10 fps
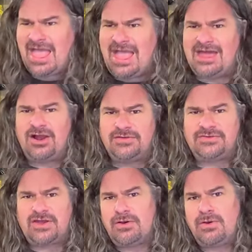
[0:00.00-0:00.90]
And
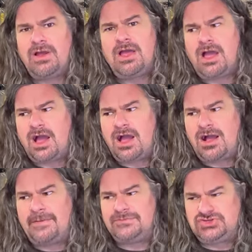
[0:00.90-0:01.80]
also,
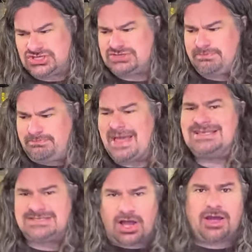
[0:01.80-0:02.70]
um, just
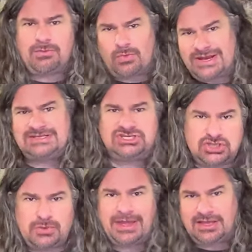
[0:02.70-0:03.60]
based on what it's
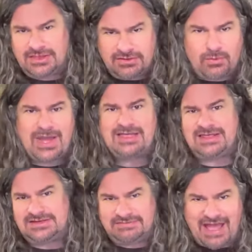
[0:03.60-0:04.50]
doing, the way
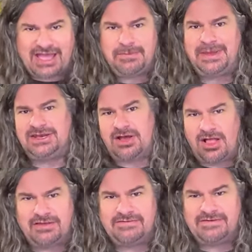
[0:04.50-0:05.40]
that it's vacuuming and
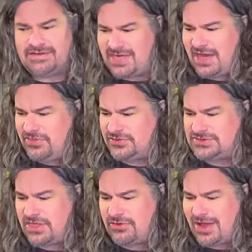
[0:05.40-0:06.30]
all of that,
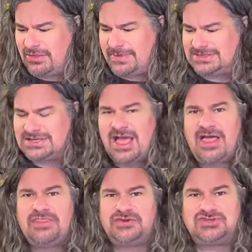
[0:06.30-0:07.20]
those other elements,
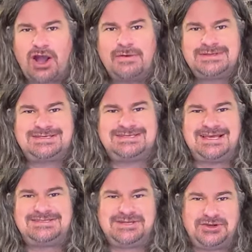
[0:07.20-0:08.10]
there's always a
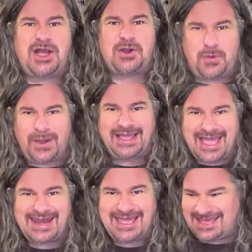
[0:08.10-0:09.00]
sense that you're not quite
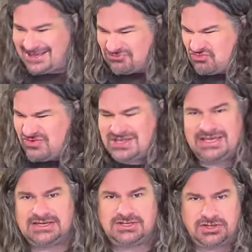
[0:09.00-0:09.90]
getting
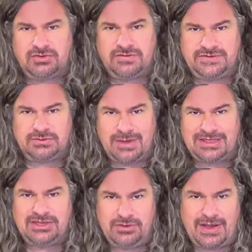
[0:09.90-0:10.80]
really into the grooves the way
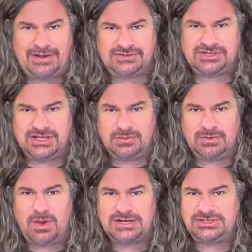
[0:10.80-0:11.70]
that you actually
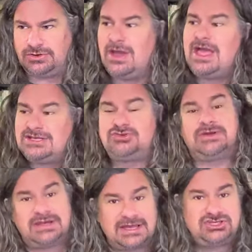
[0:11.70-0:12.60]
would want to. It's
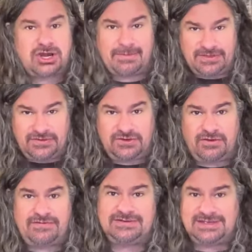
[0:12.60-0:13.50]
doing a nice job on the
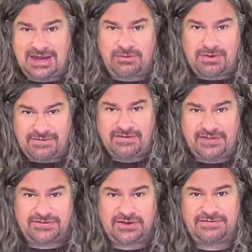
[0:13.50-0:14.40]
surface and getting rid of all
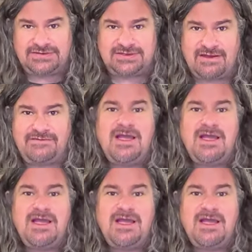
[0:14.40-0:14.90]
the surface stuff,